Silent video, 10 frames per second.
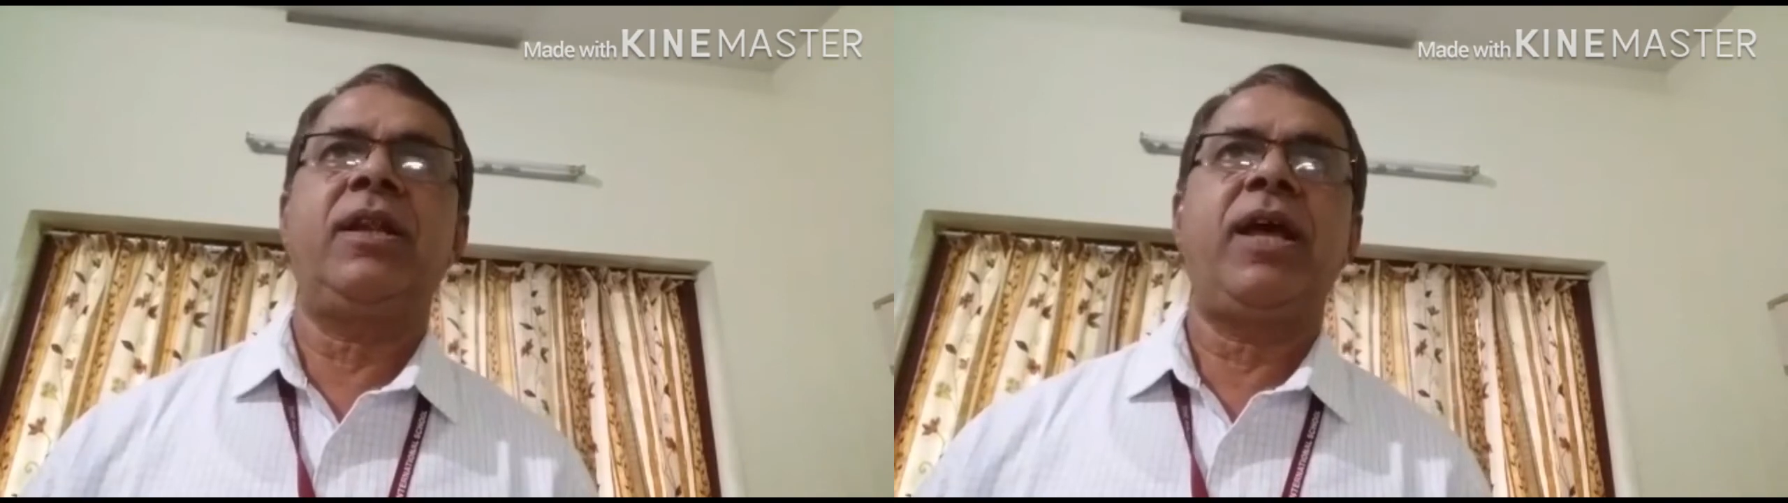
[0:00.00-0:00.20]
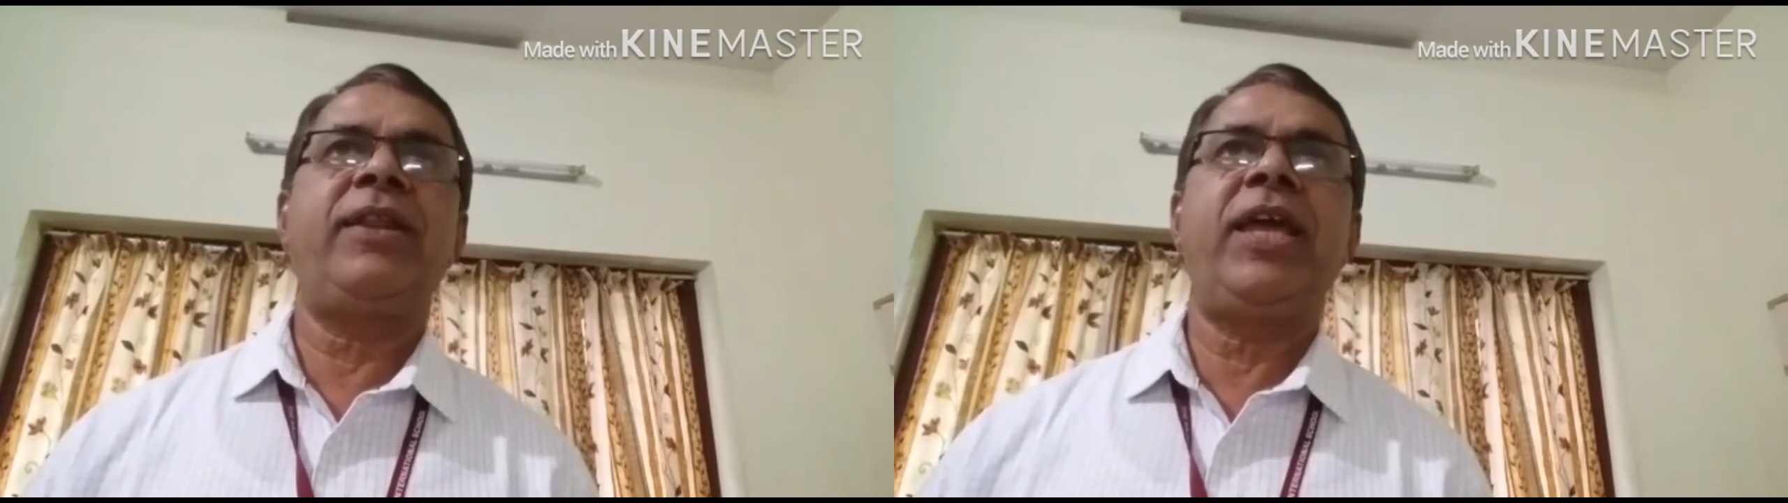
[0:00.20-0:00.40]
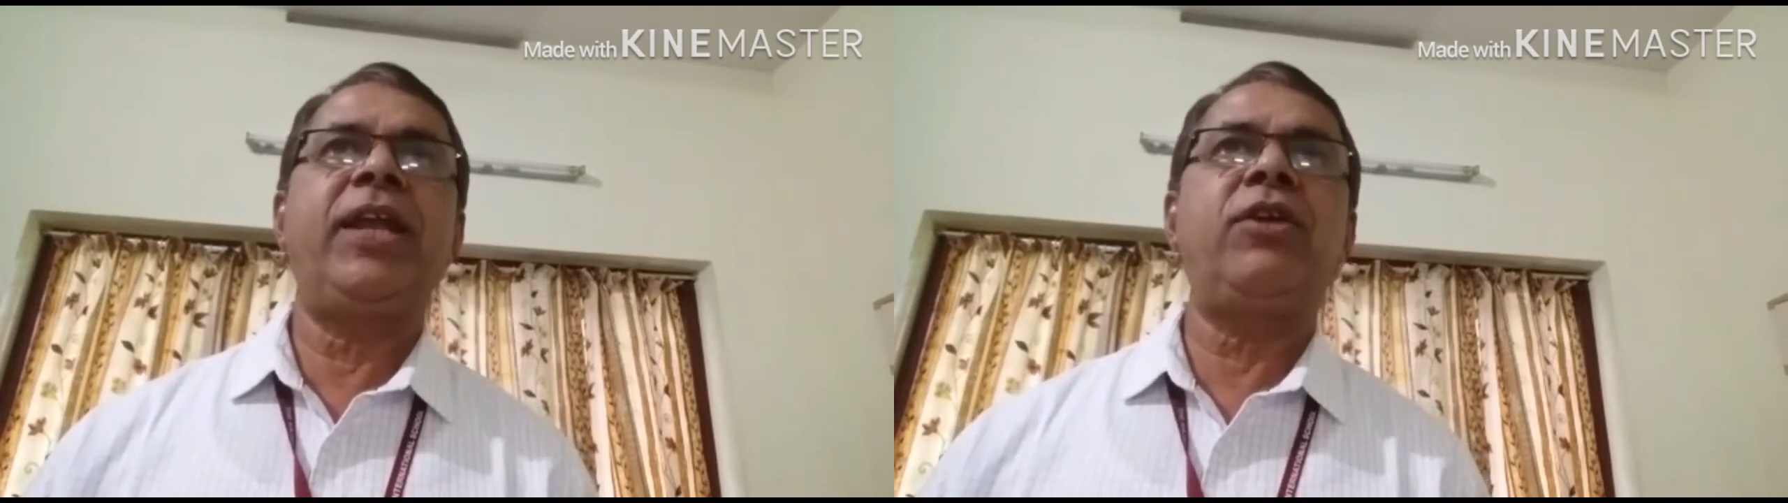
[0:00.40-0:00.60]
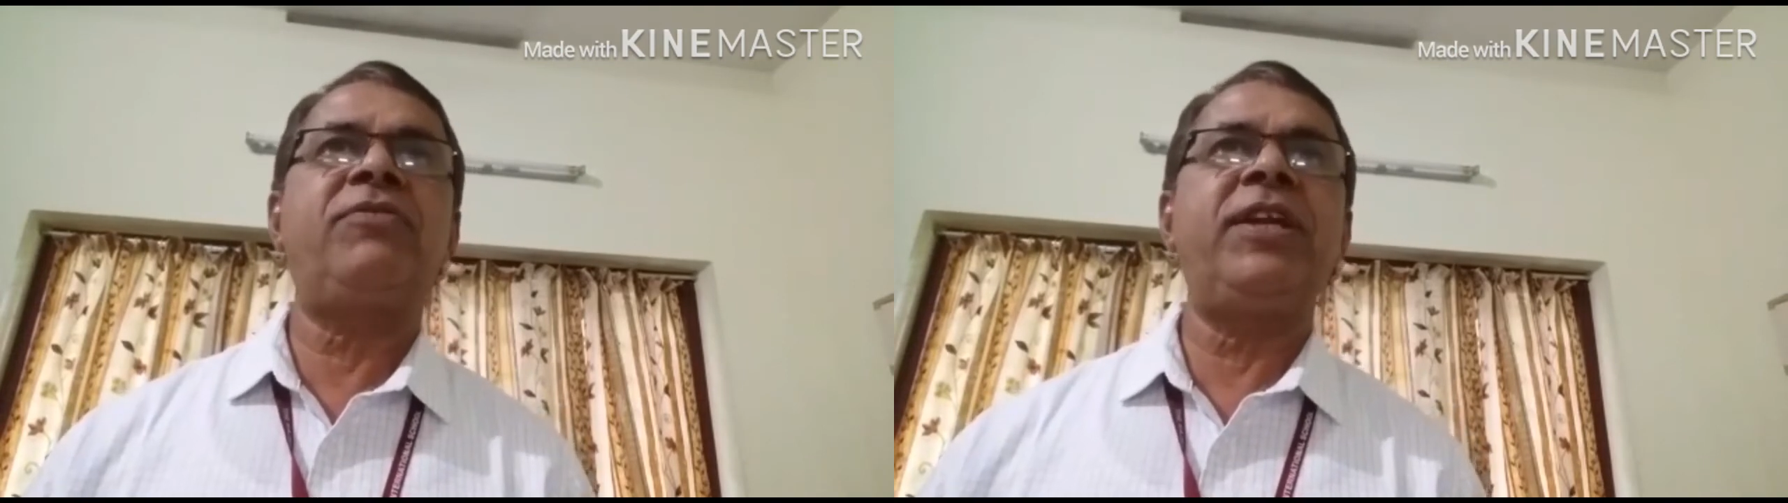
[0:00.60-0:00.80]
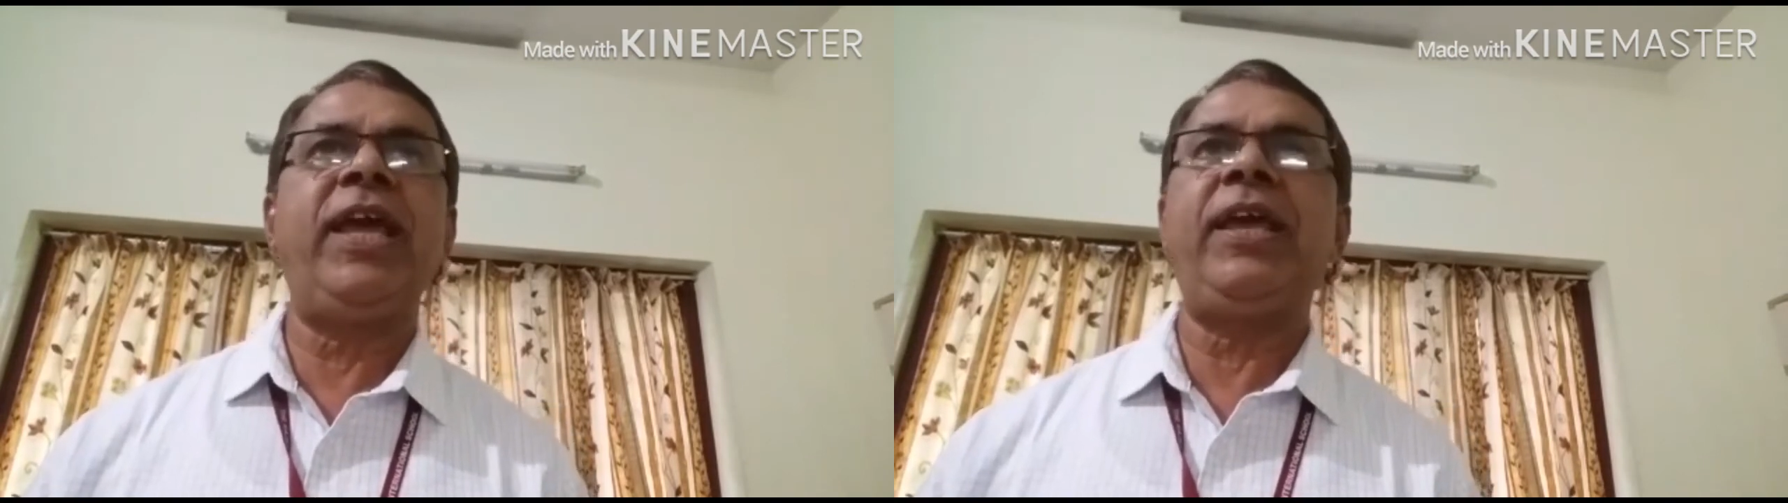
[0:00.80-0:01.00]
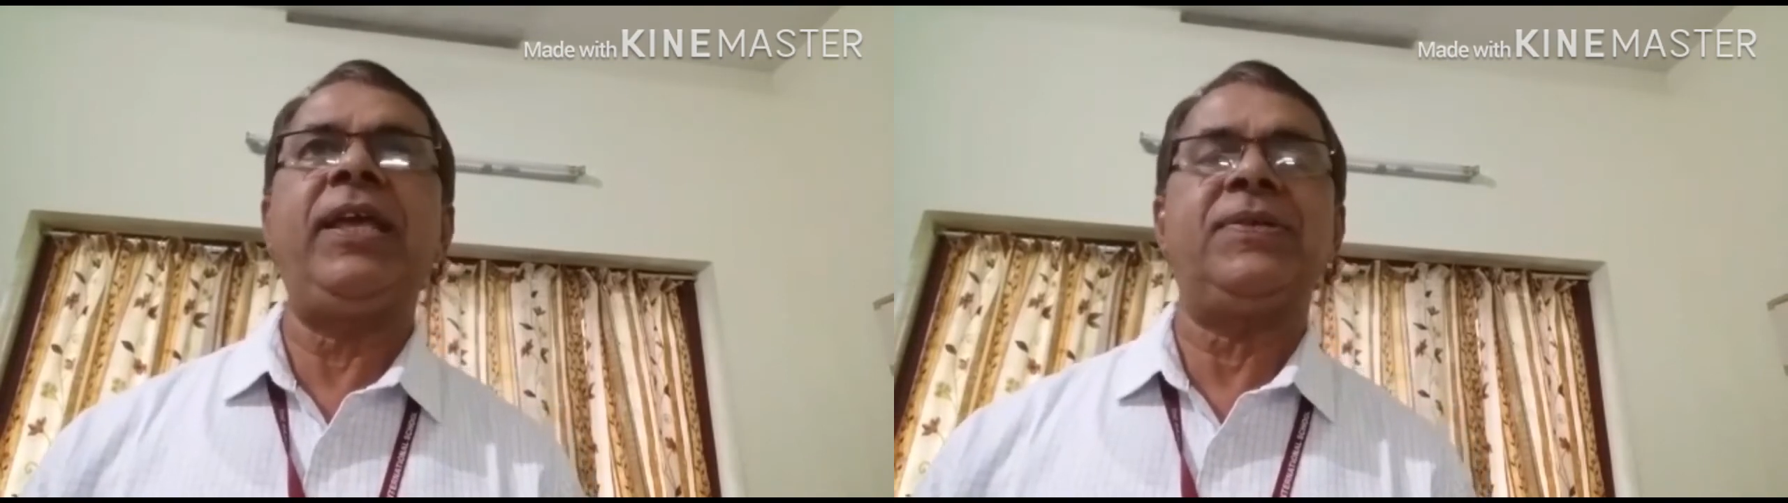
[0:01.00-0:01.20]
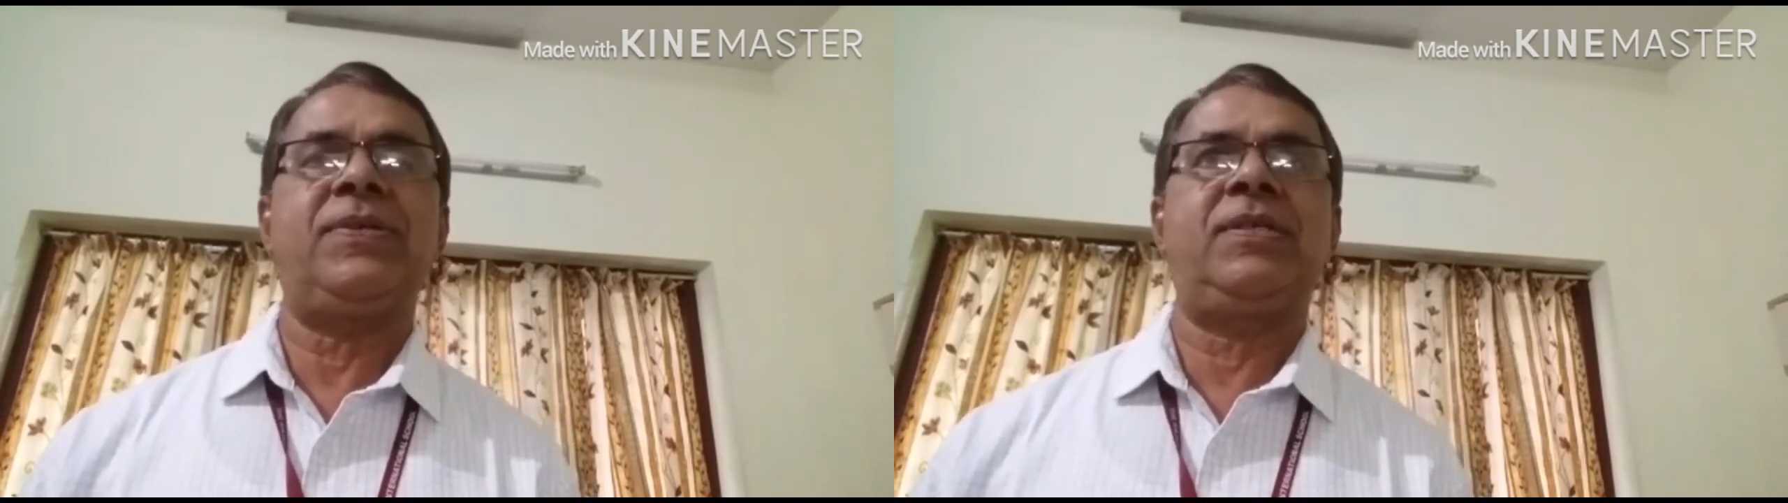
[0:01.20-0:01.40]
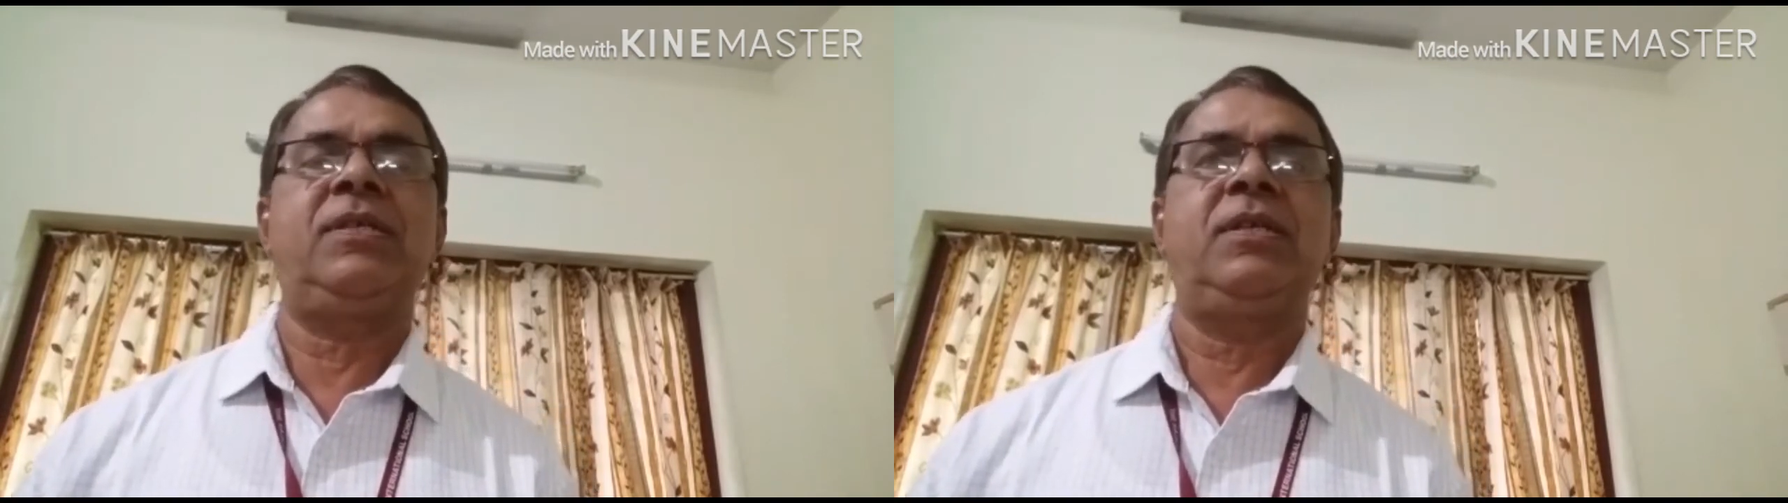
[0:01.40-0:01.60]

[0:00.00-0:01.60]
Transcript: at the end of the day is